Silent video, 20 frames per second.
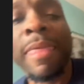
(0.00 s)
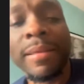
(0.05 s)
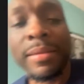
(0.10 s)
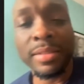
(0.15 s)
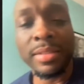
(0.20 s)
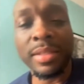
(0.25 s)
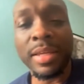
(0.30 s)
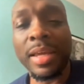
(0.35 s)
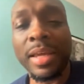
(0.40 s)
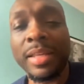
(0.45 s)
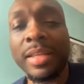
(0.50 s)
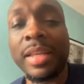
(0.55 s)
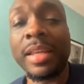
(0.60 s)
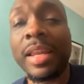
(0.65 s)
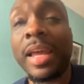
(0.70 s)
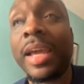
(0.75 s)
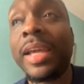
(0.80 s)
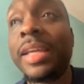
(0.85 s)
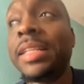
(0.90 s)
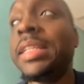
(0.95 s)
set in the
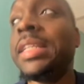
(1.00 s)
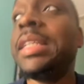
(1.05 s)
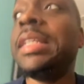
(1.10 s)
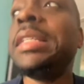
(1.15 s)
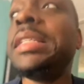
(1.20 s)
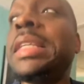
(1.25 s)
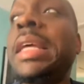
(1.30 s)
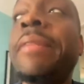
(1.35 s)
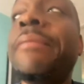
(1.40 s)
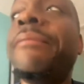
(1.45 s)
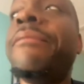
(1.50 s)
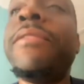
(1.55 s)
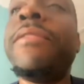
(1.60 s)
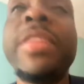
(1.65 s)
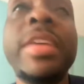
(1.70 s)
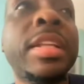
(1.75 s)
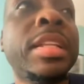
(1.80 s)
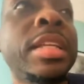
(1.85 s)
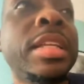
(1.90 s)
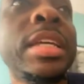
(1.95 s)
'90s in
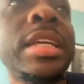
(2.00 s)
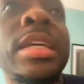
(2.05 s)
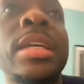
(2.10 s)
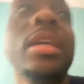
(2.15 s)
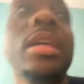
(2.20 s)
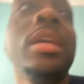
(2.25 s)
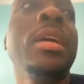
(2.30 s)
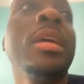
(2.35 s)
Philly,